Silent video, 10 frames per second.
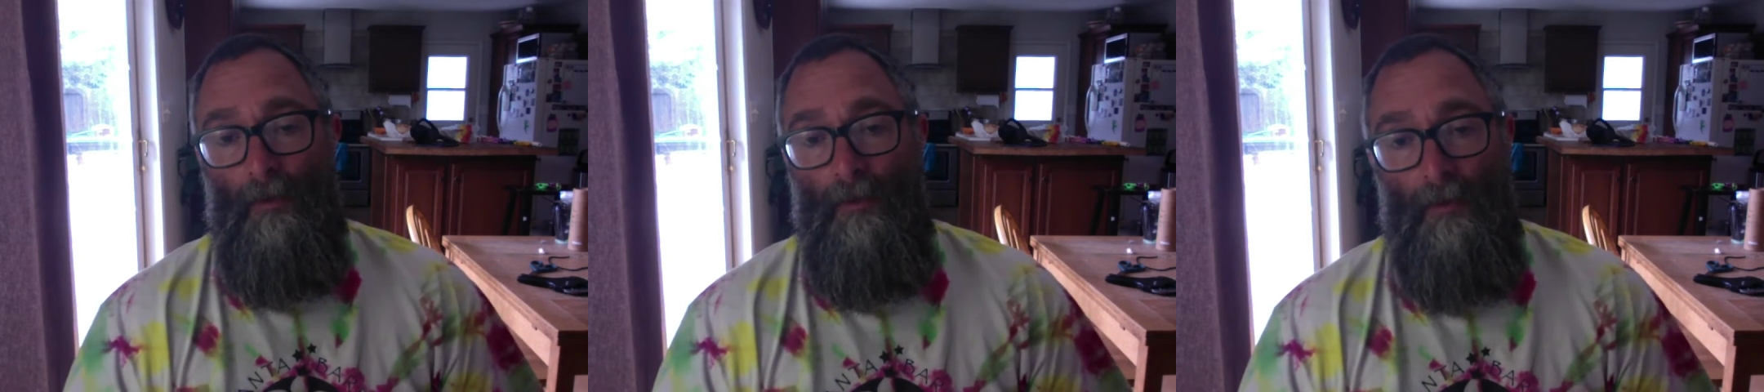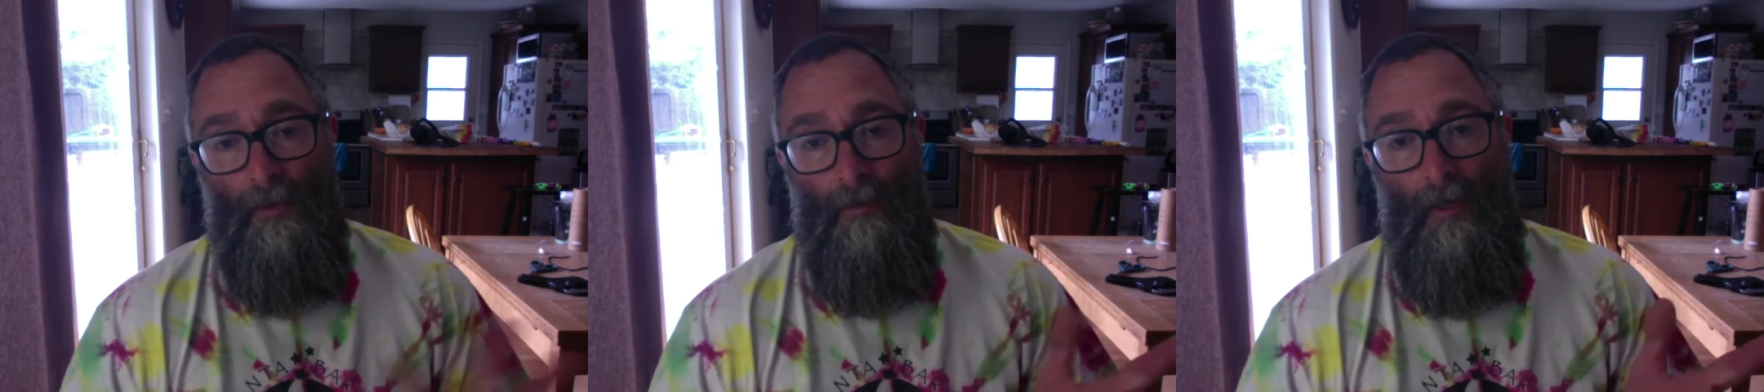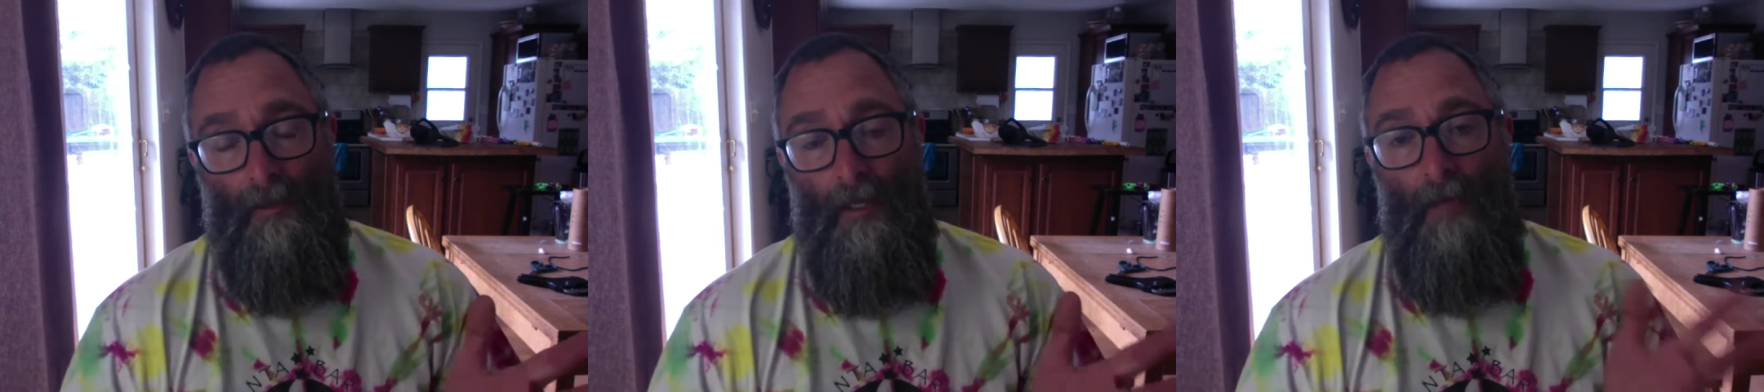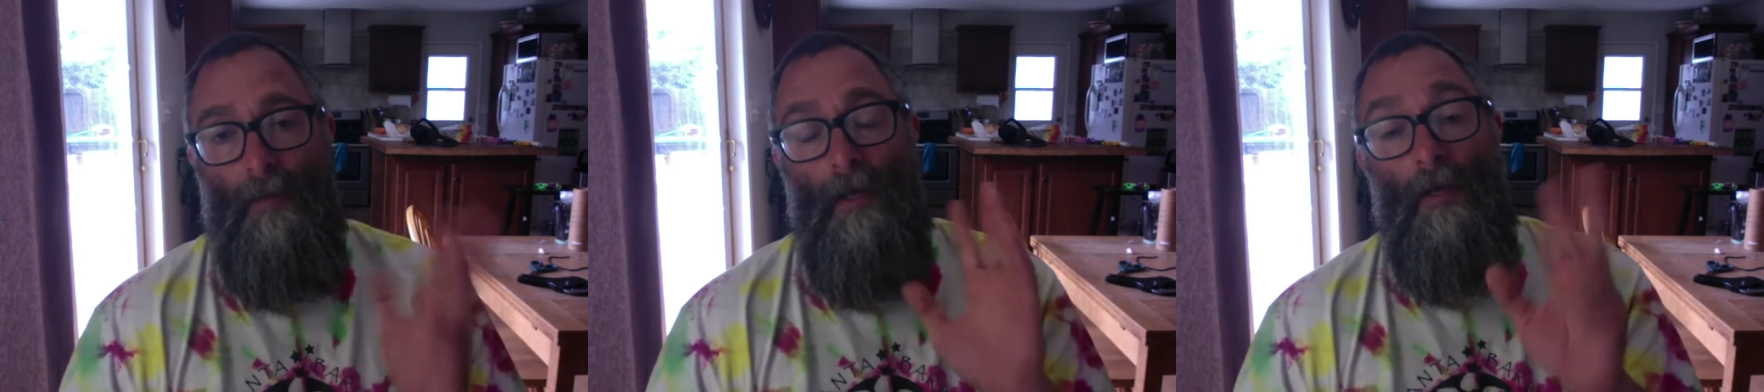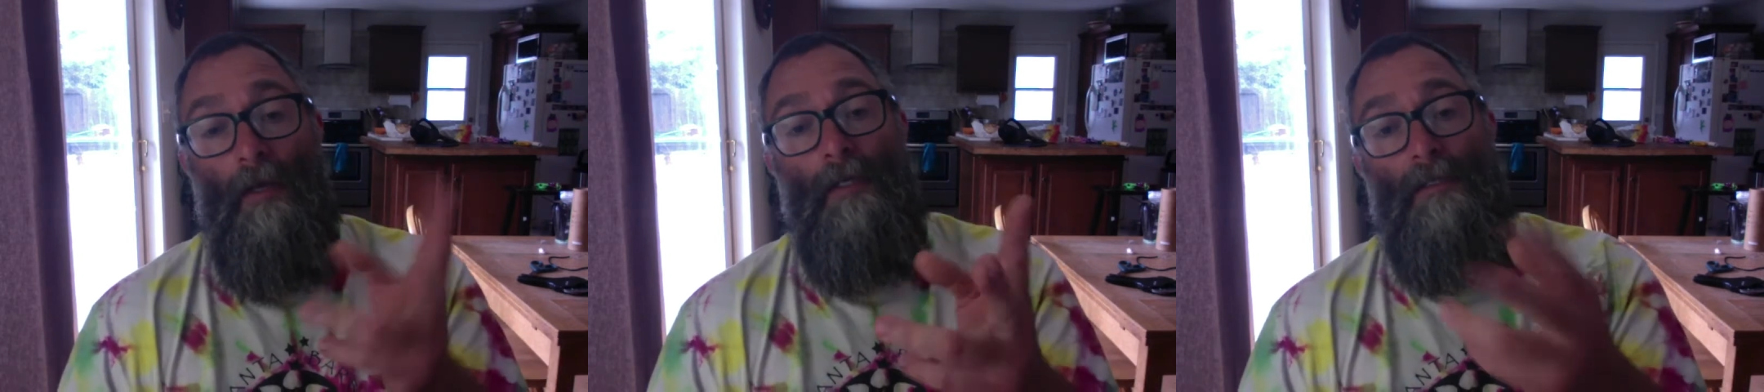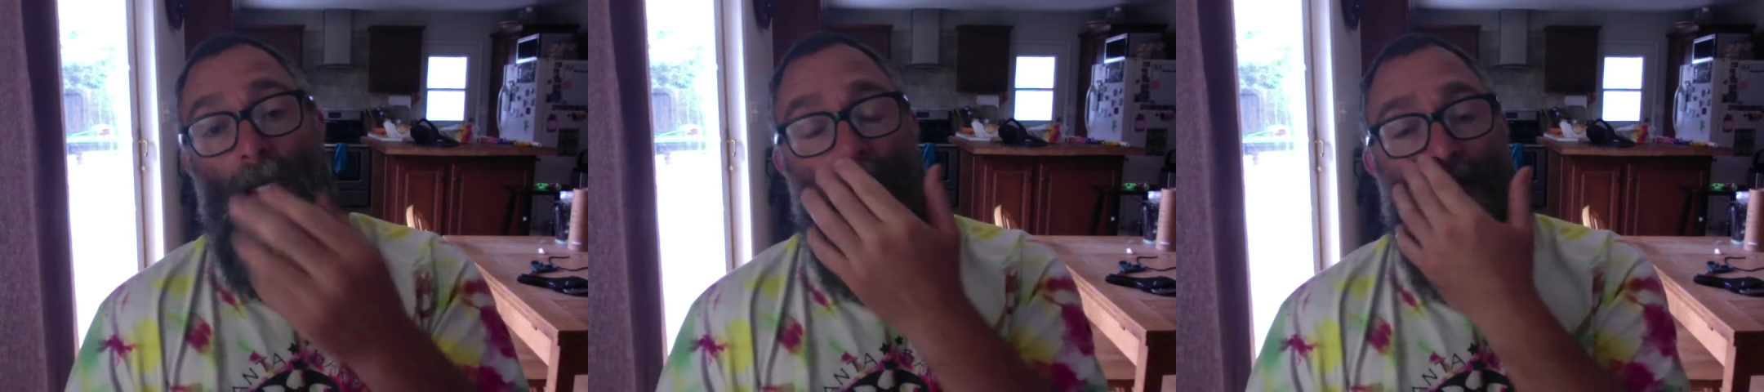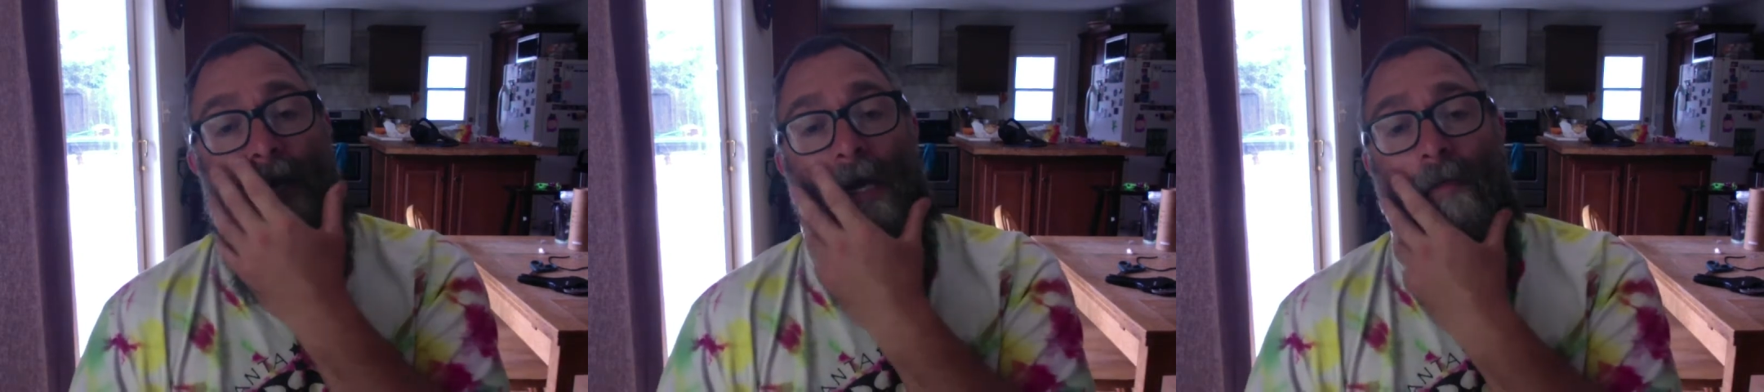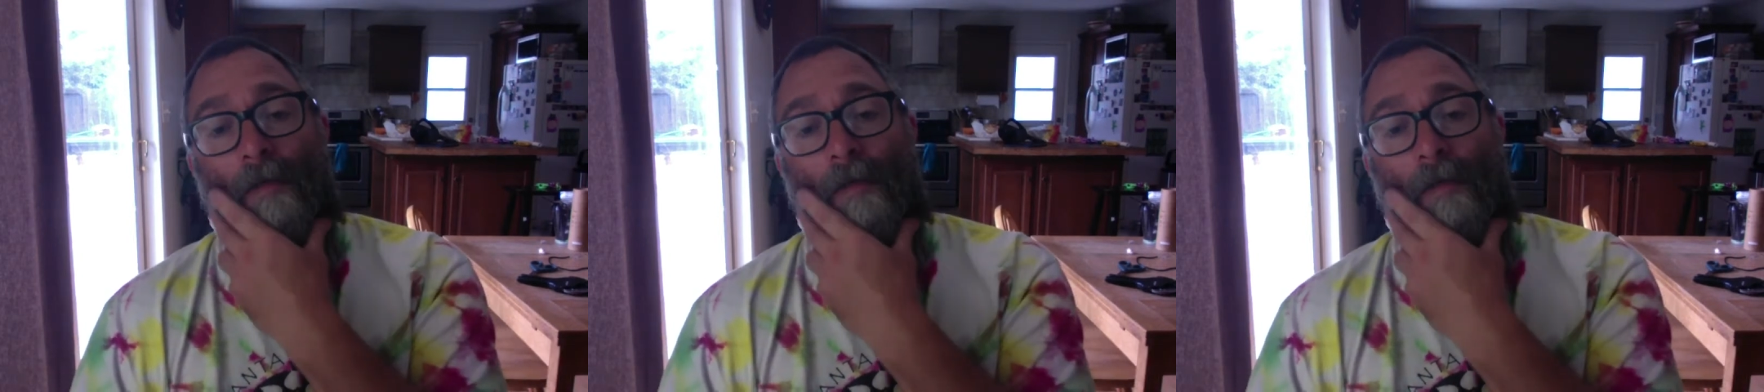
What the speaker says: You heard about that. Second time,